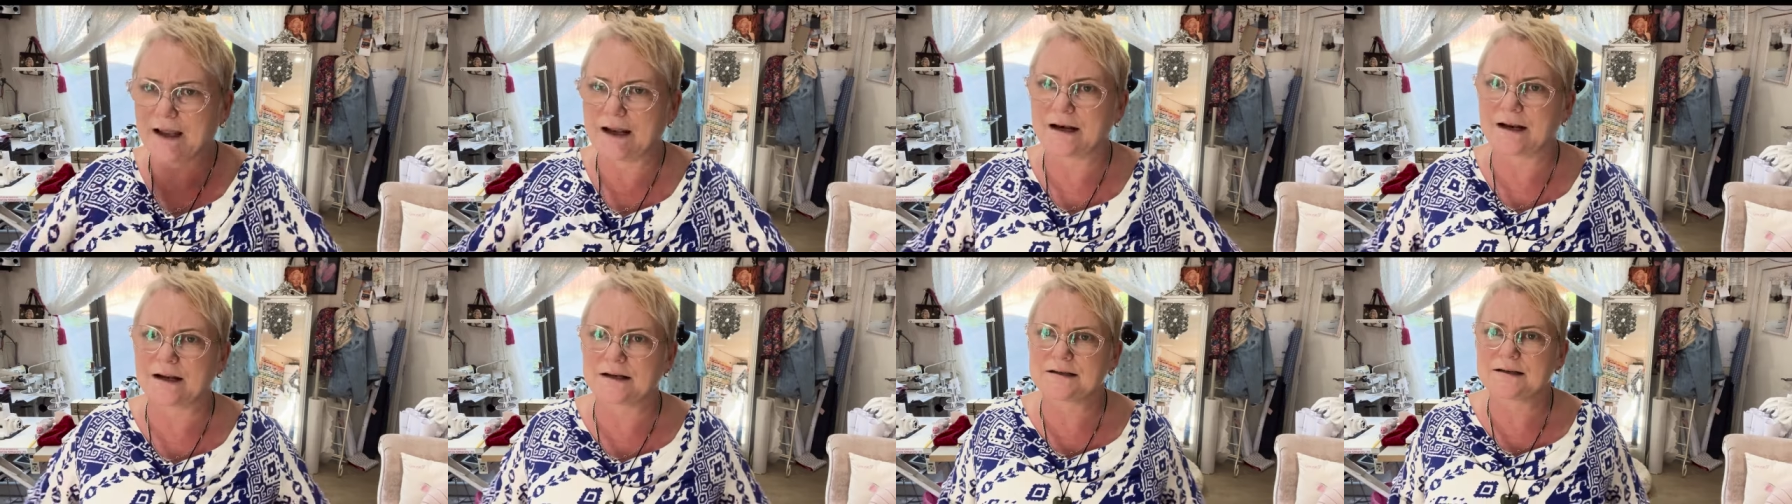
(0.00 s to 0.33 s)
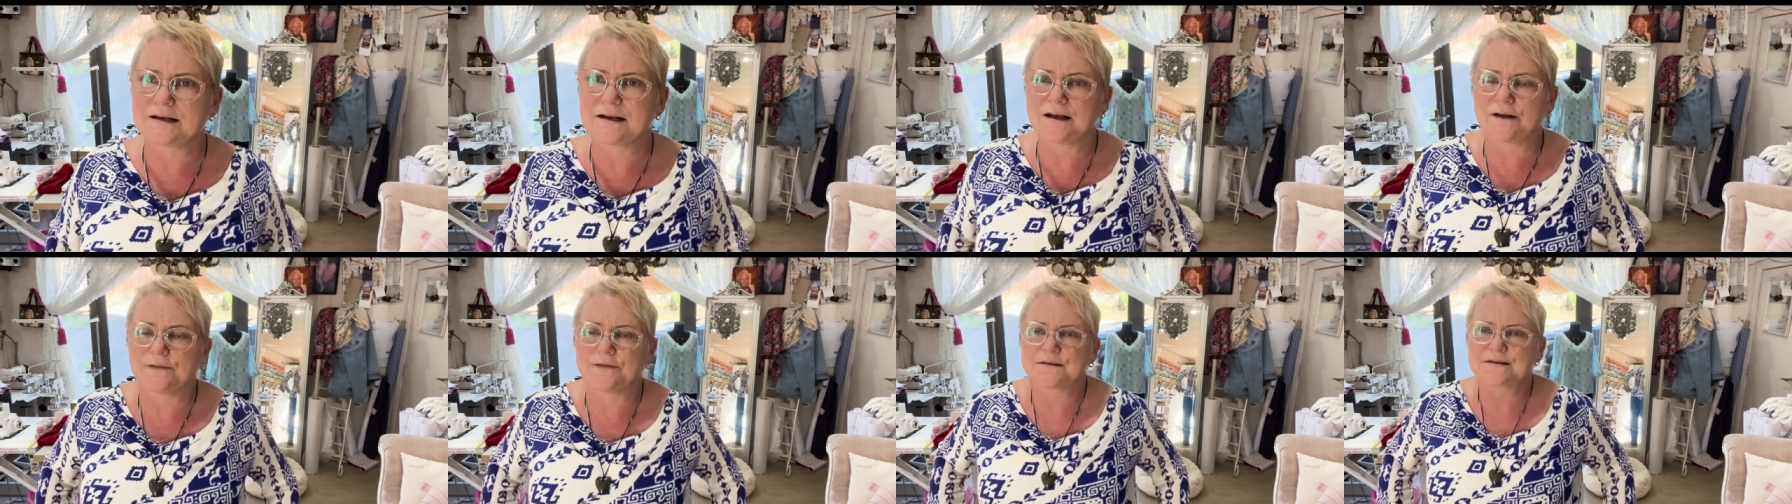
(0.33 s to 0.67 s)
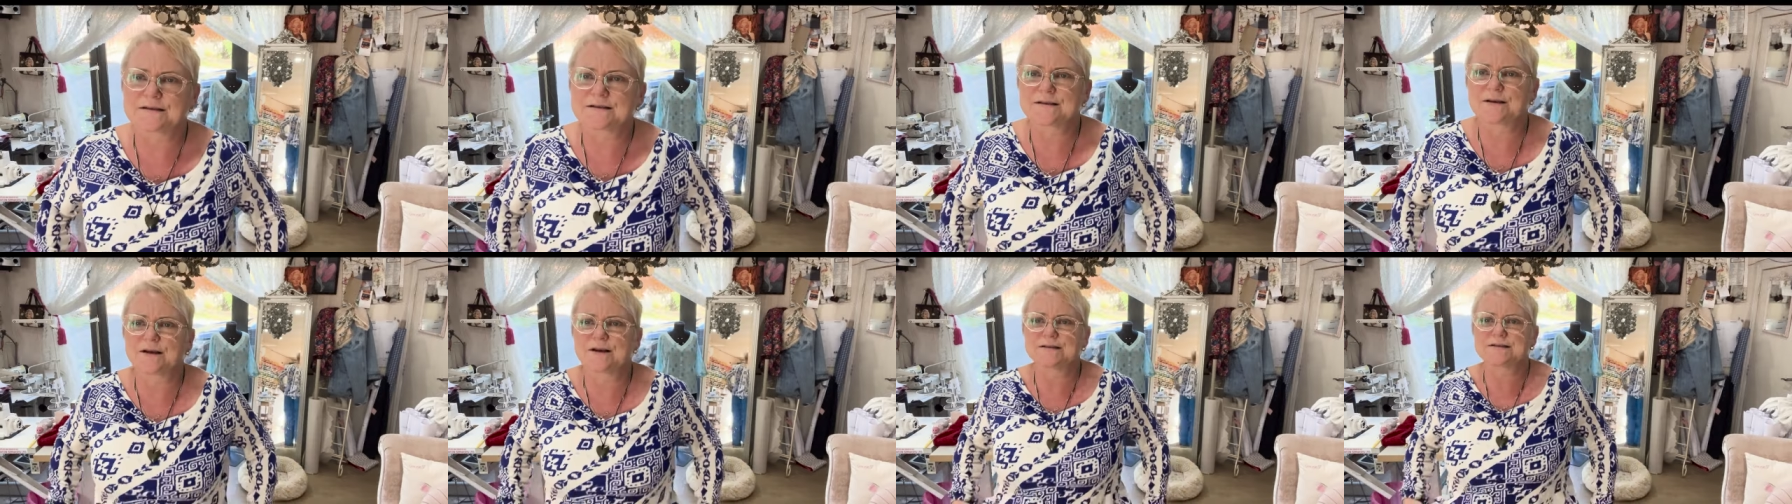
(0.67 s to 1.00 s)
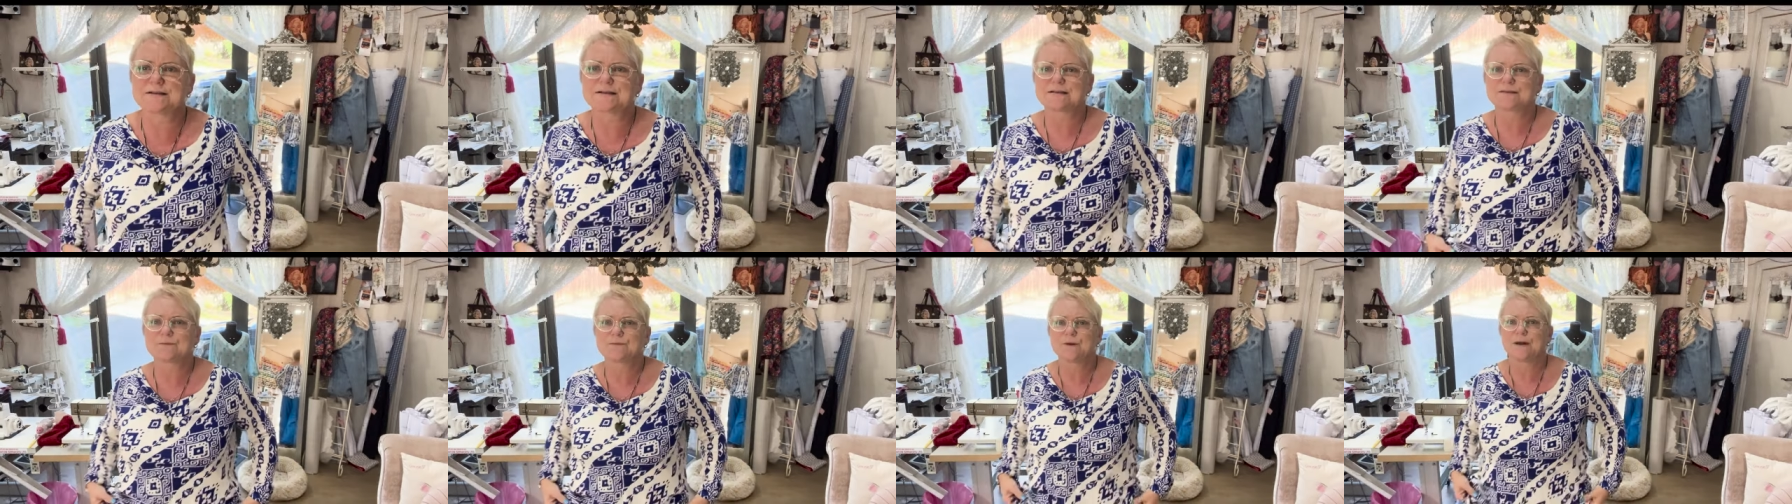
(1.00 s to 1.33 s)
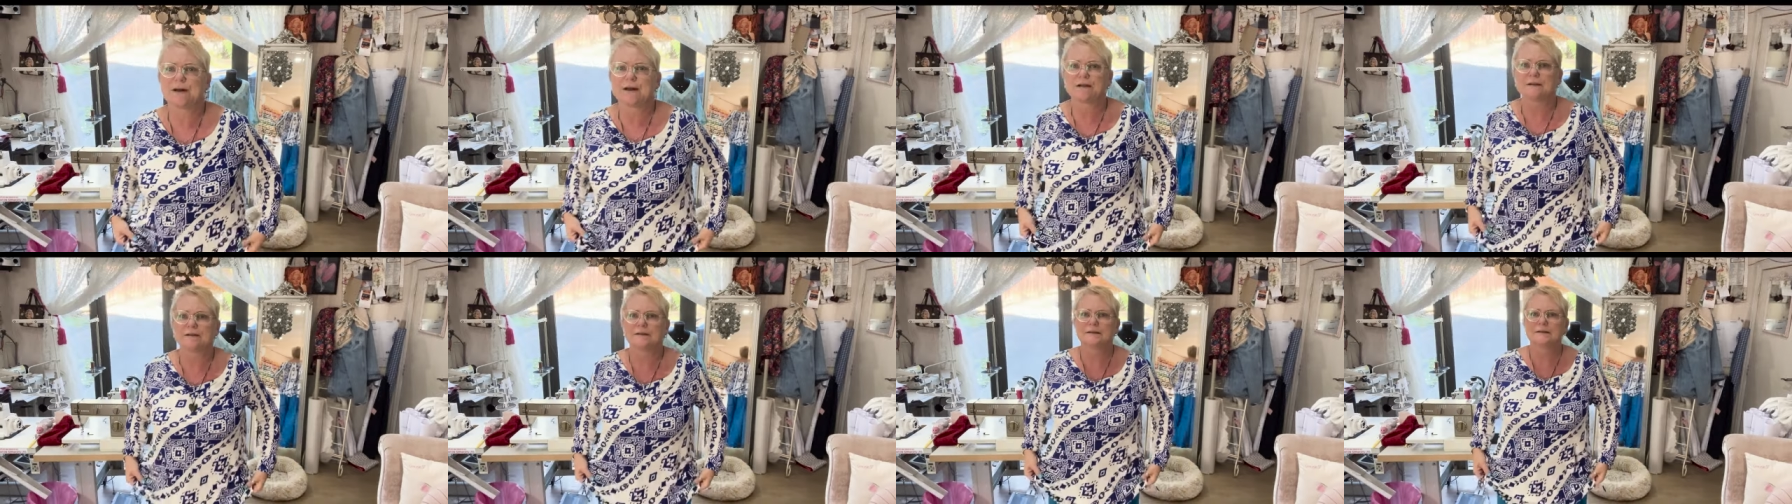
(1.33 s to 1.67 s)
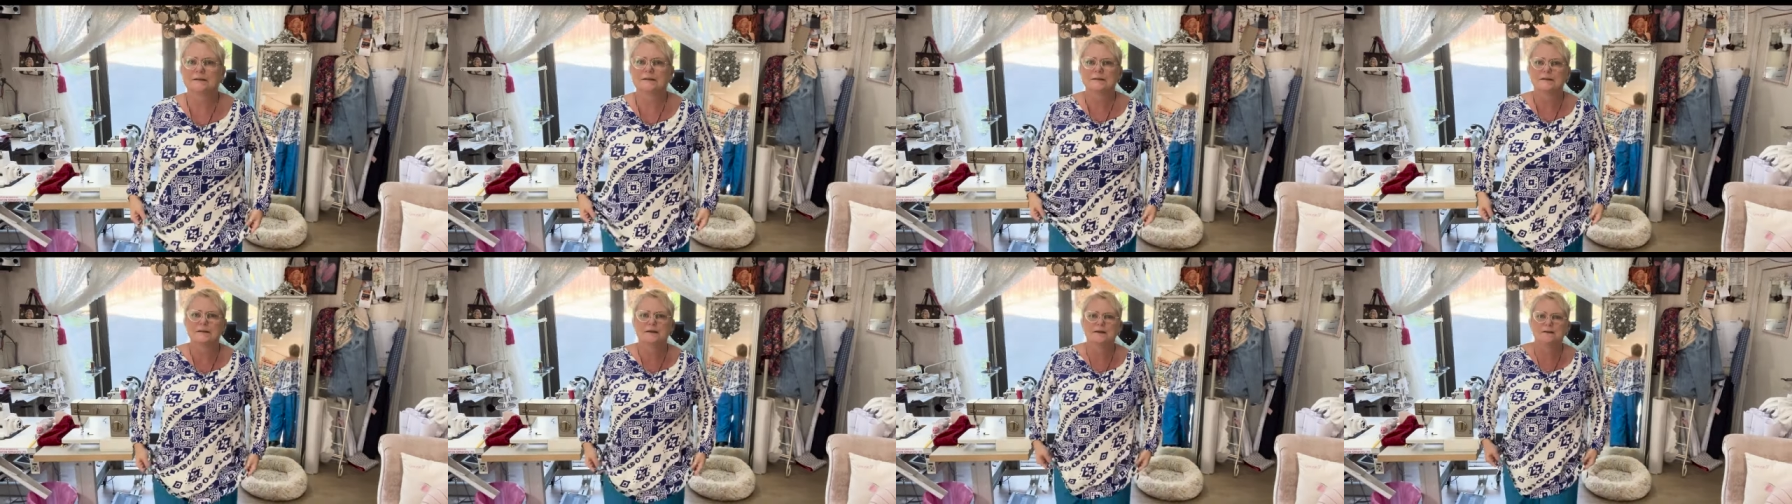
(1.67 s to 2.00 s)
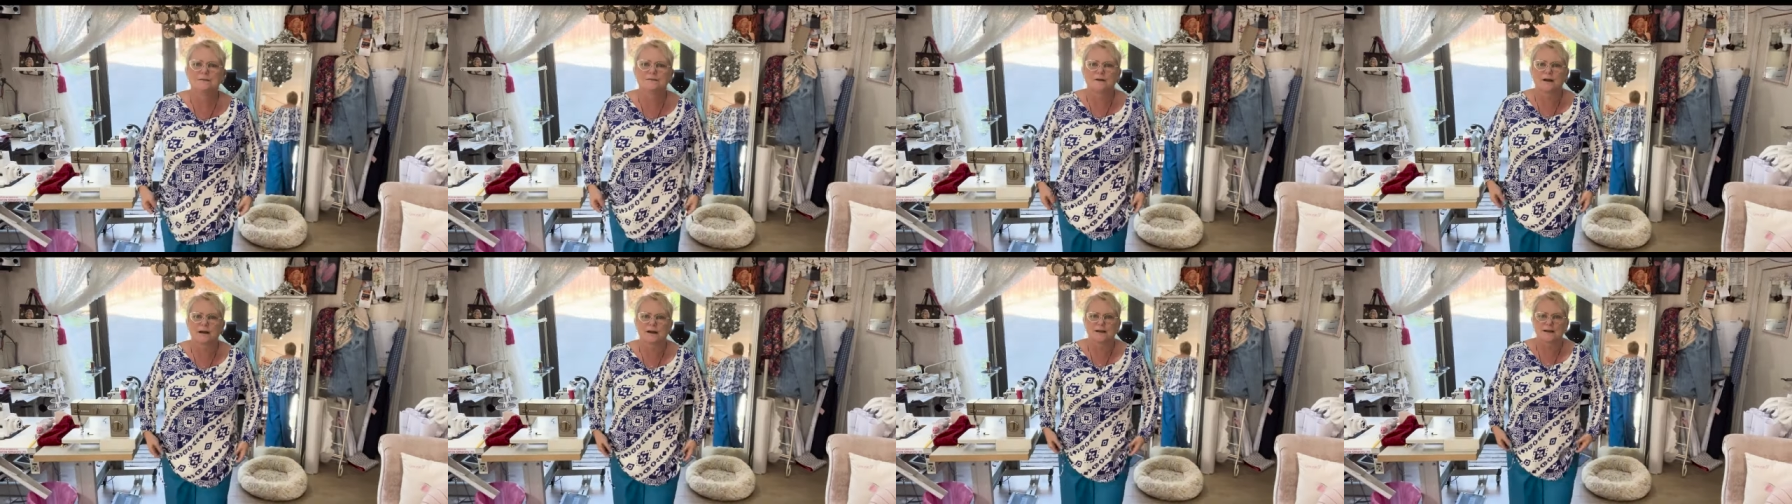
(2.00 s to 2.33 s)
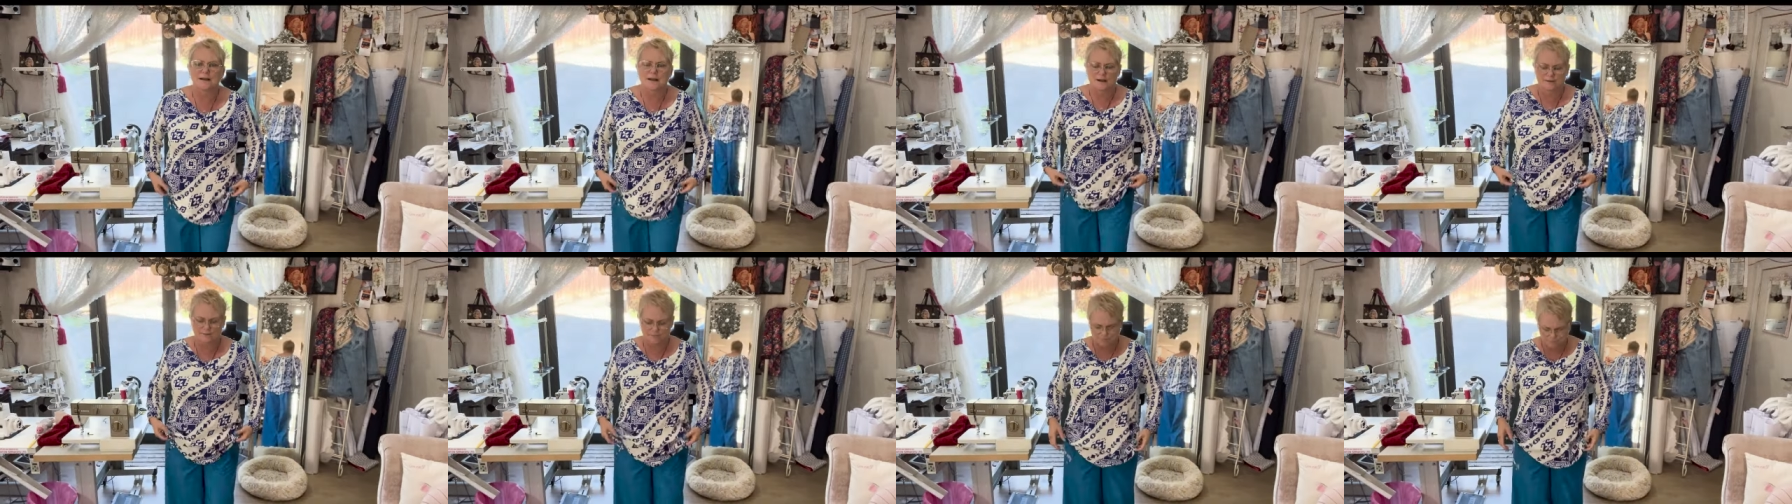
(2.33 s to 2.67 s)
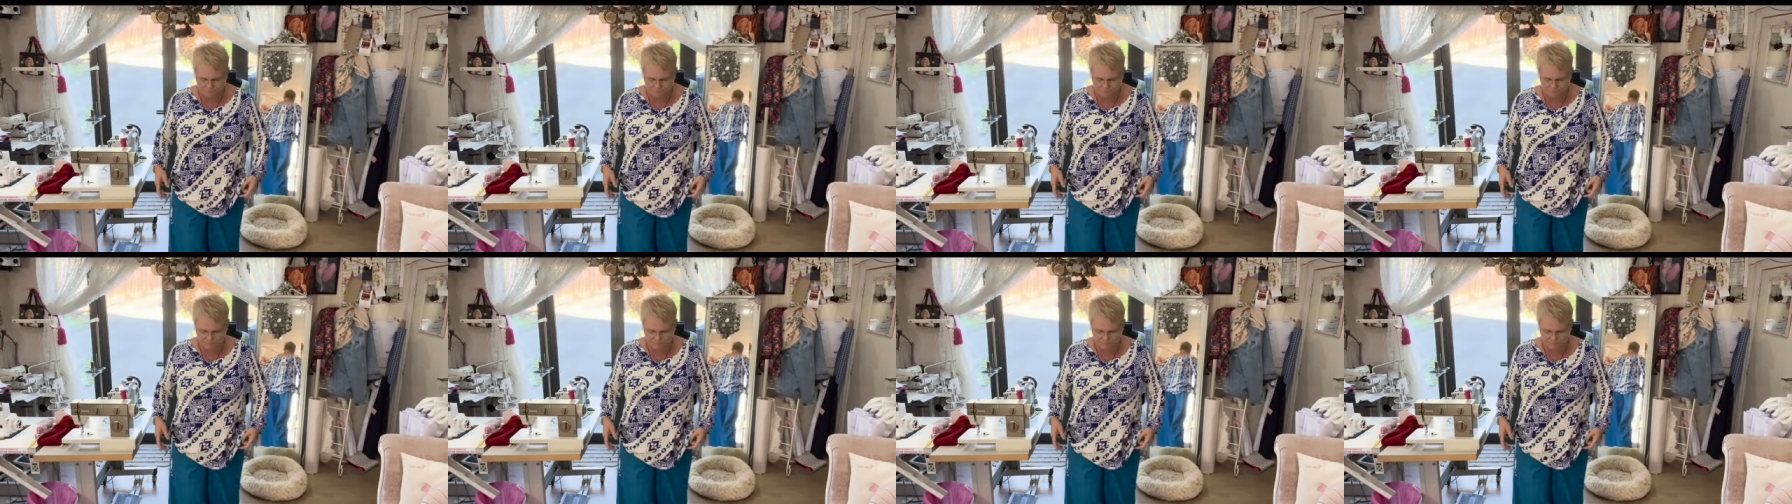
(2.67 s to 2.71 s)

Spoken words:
and I did it on the sides as well. Right, now,